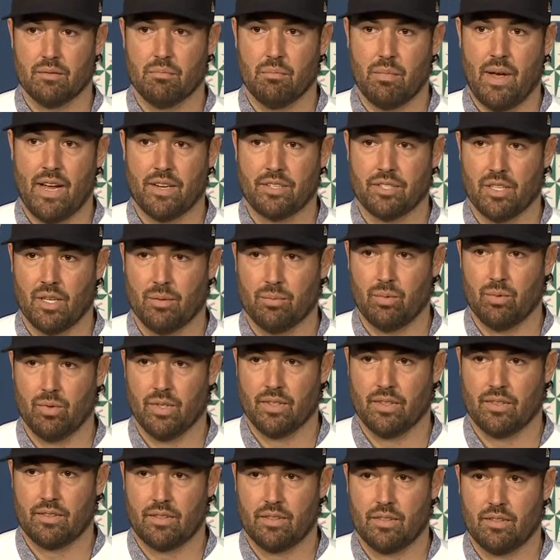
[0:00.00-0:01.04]
match up
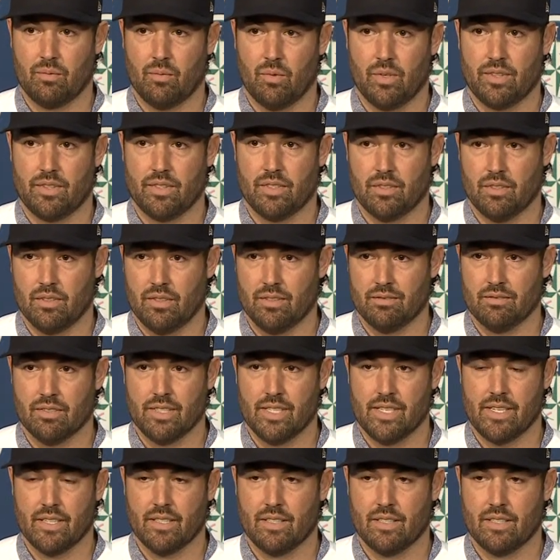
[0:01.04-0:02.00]
with with the delivery.